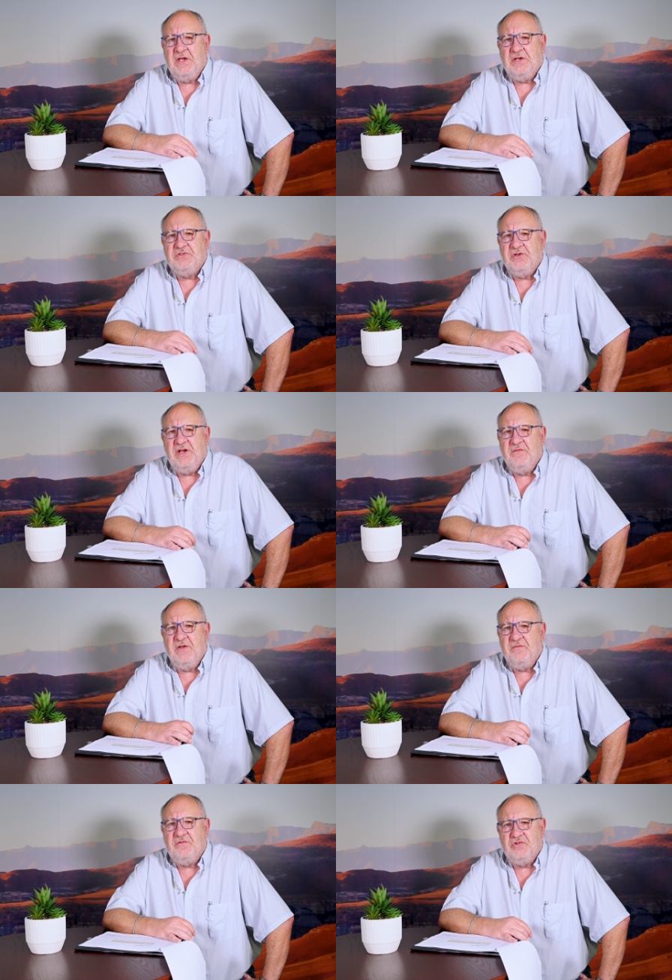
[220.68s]

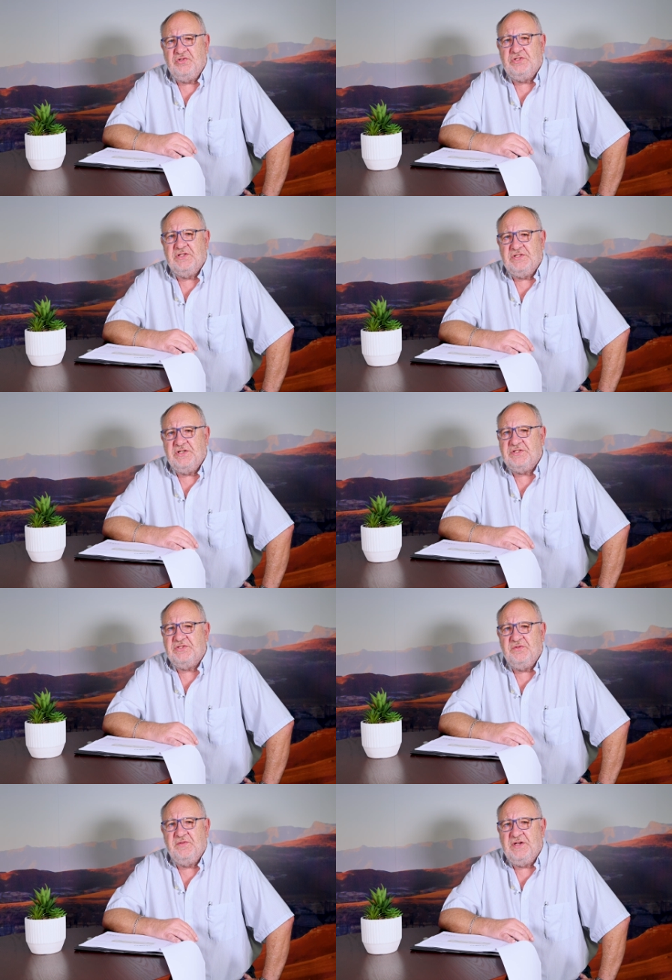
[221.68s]
they took it
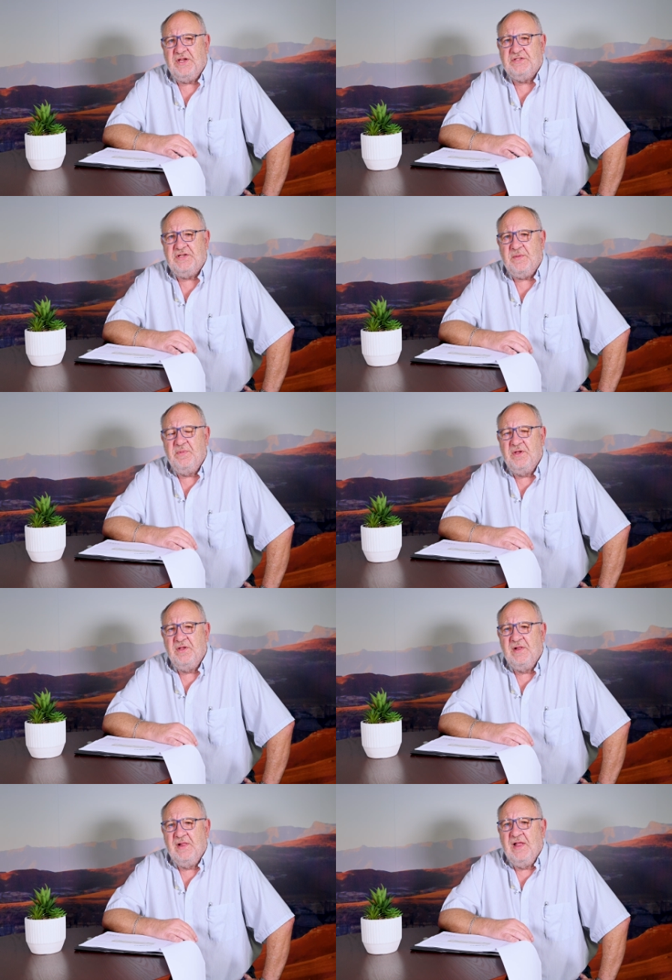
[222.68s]
just to the next step.
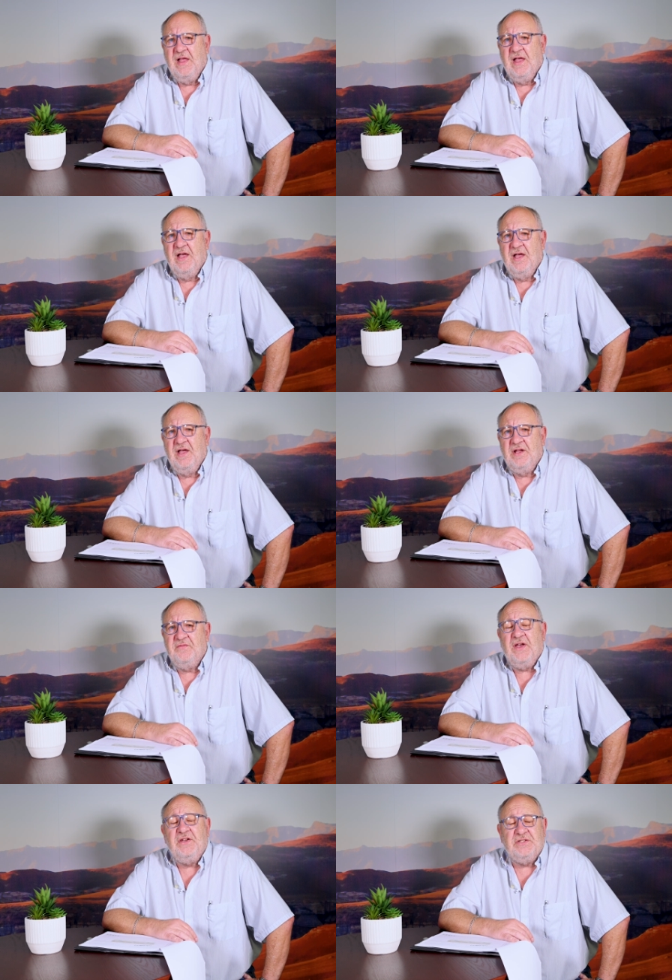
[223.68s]

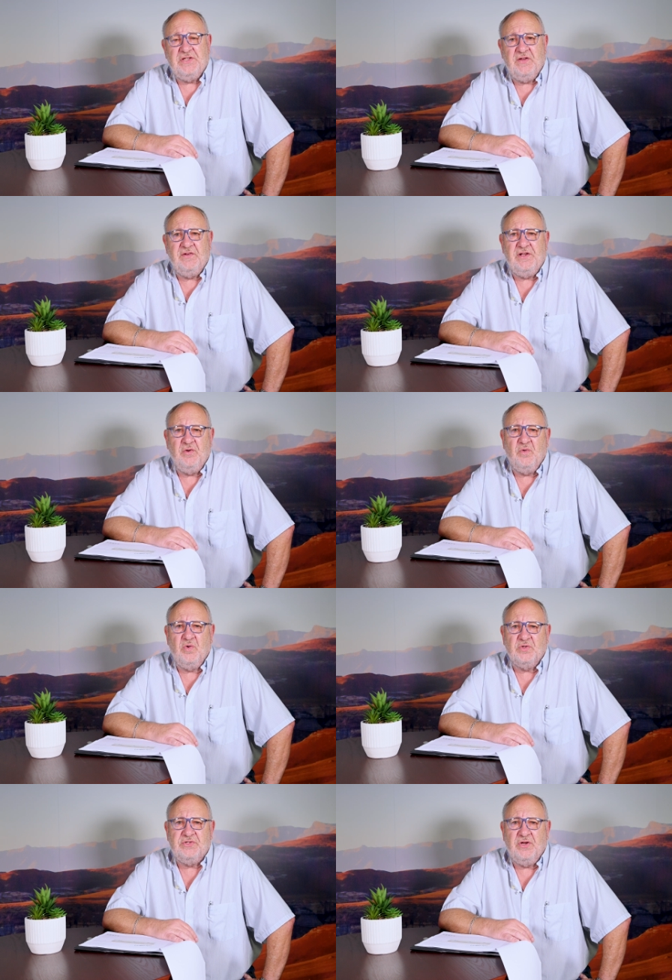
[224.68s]
They deservedly
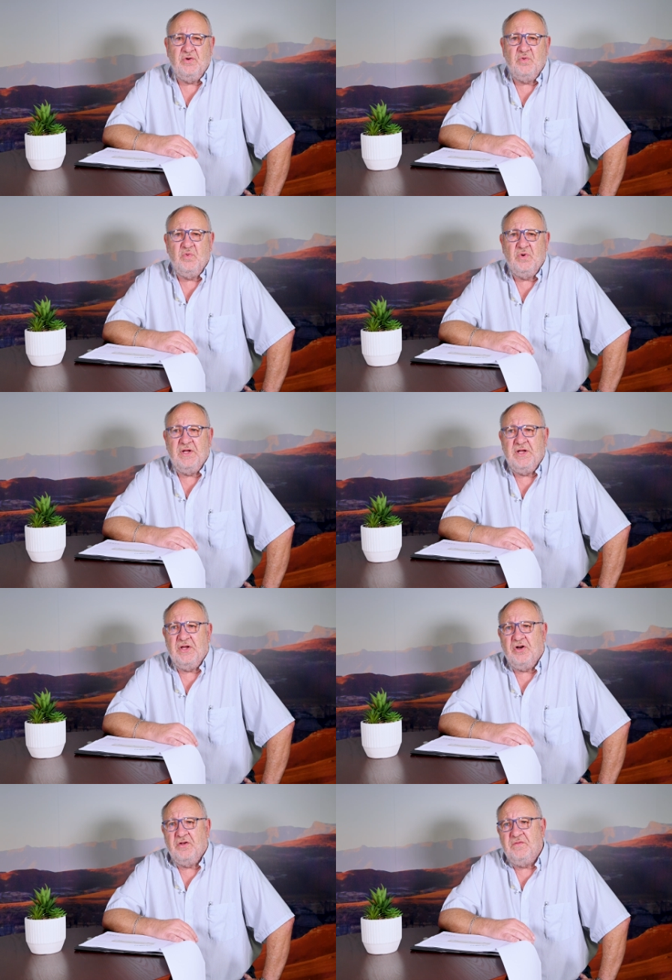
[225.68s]
also
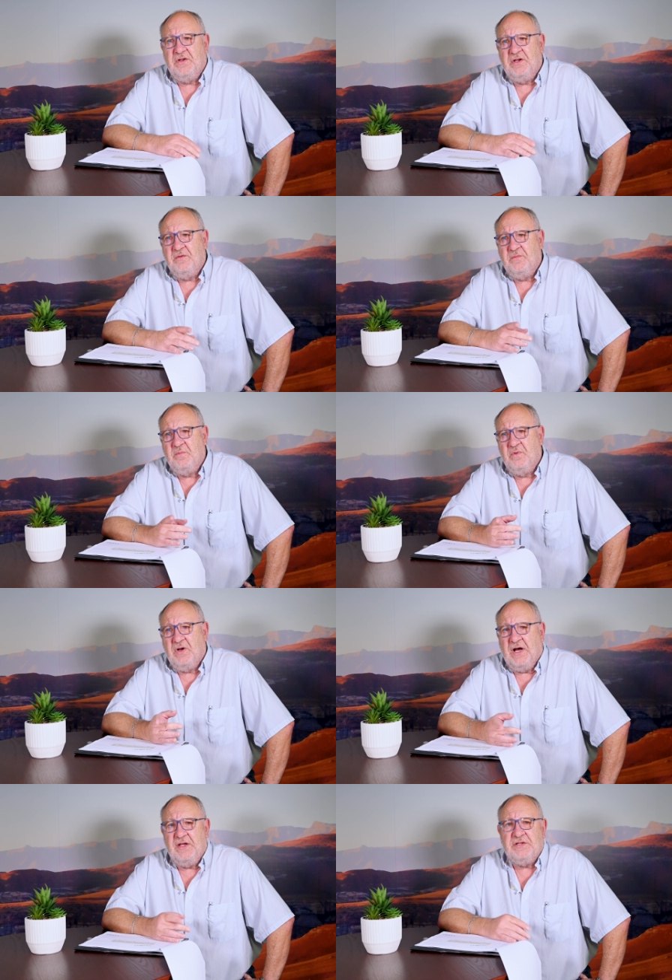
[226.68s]
got the
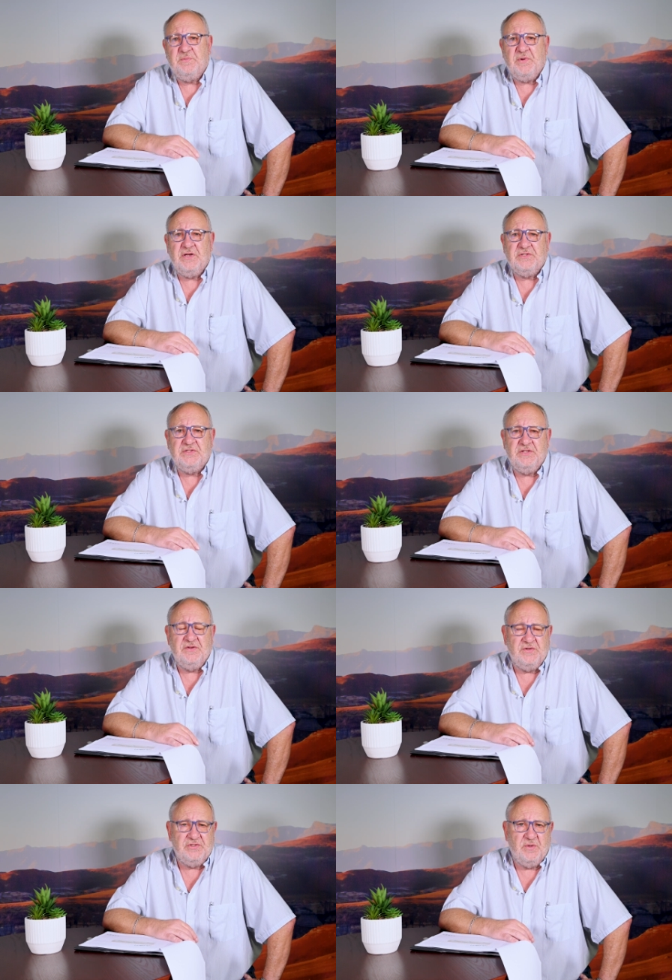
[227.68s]
highest price,
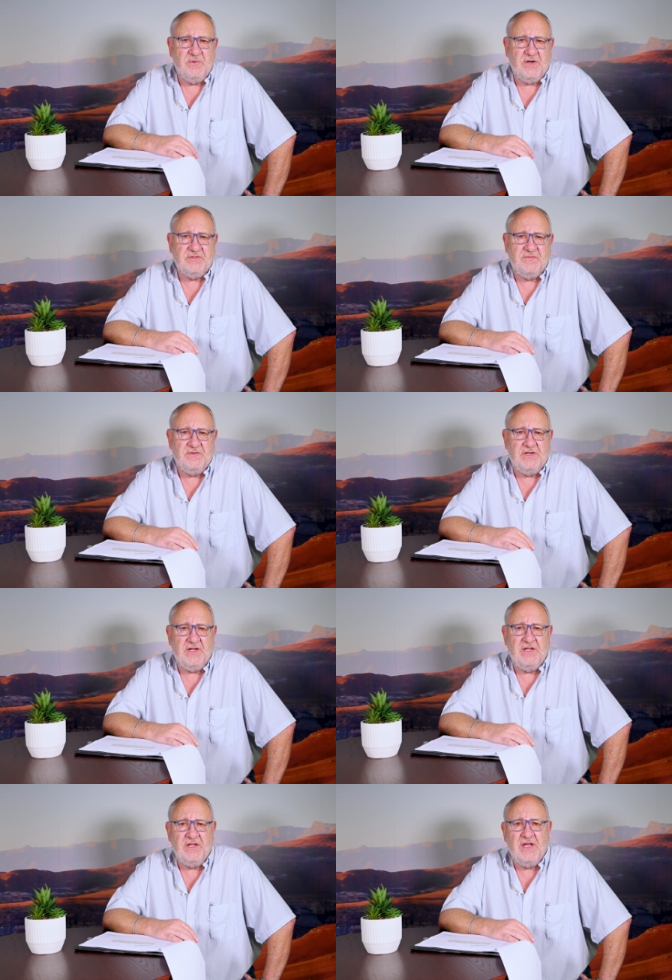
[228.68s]
individual price of the
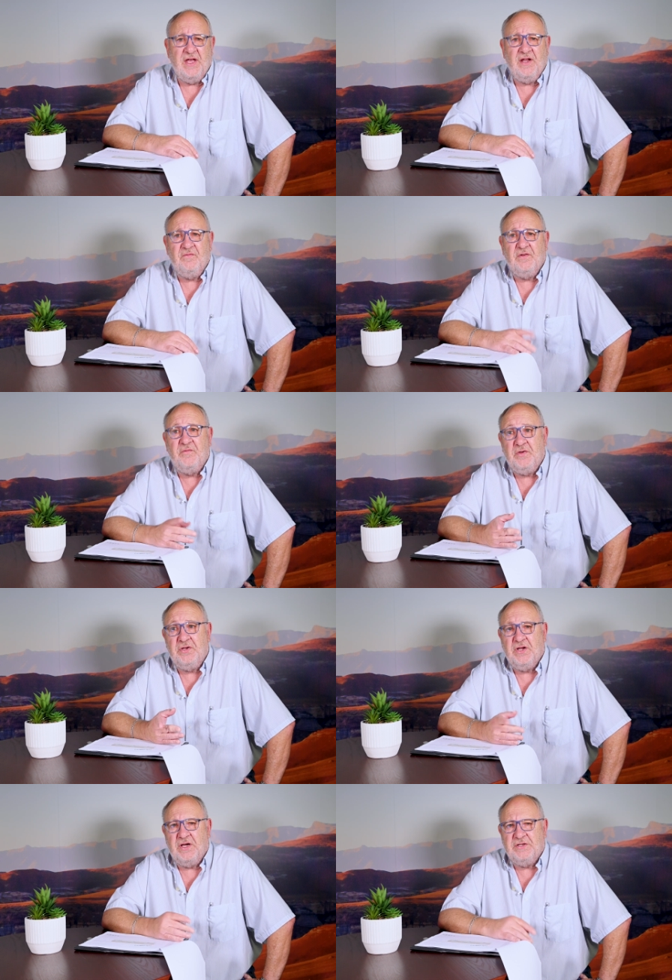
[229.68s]
day, and the
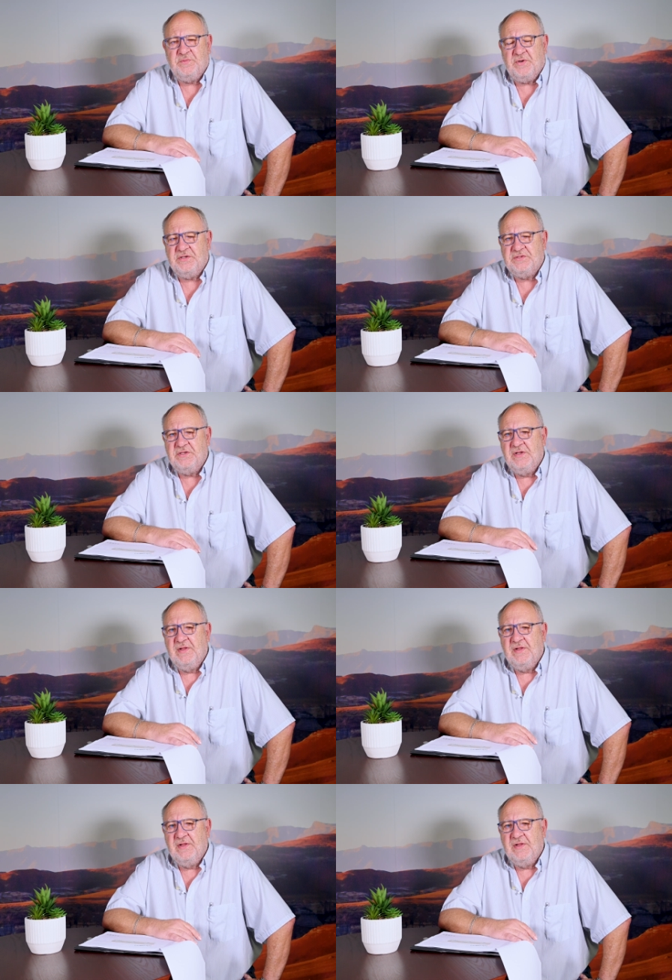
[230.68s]
third highest price.